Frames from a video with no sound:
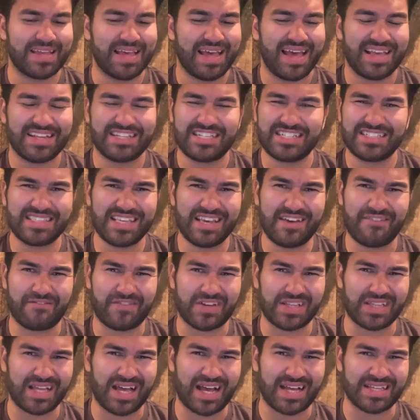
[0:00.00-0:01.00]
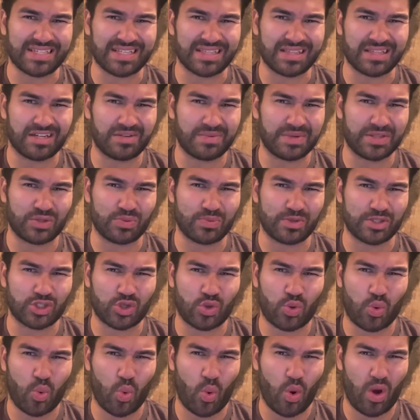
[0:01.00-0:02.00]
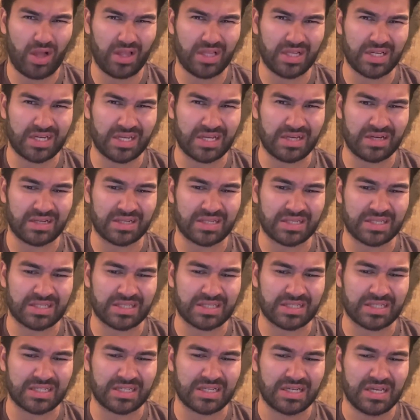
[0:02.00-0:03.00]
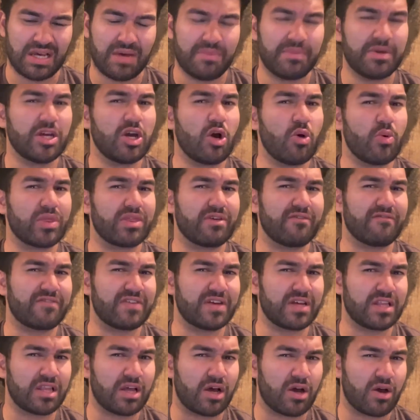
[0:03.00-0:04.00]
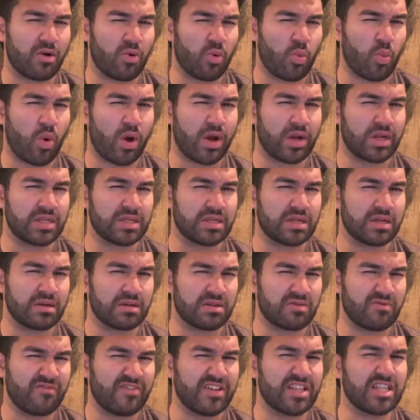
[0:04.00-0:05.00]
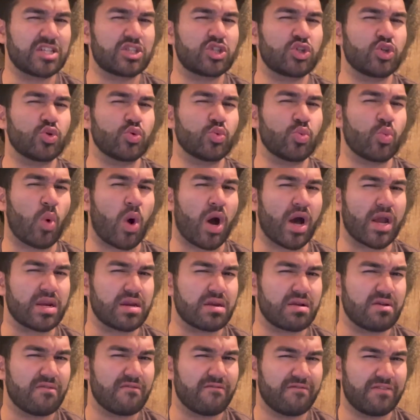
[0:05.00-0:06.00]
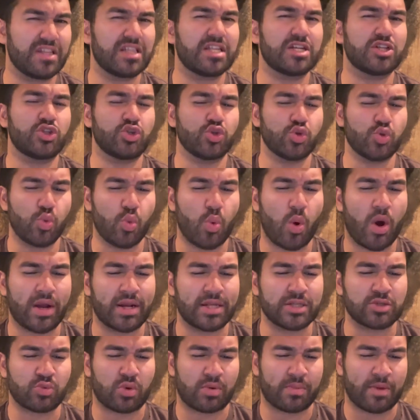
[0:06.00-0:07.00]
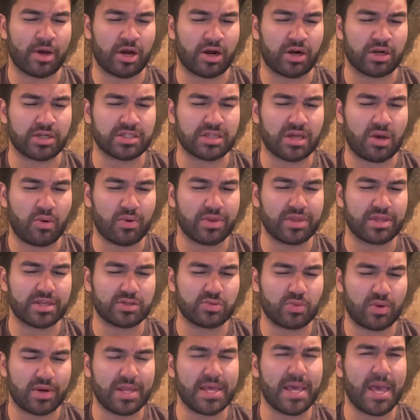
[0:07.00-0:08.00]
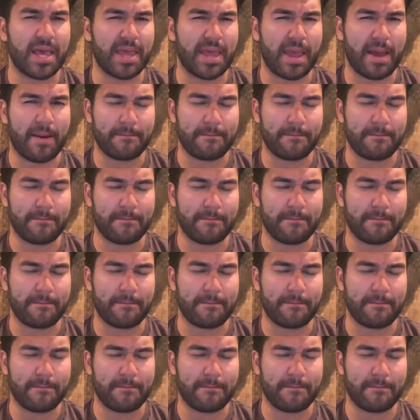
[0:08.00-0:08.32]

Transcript: just think Villa has a little bit too much quality, honestly. I go with a Villa 2-1. Villa 2-1 is where my heart's at with this one. Yeah.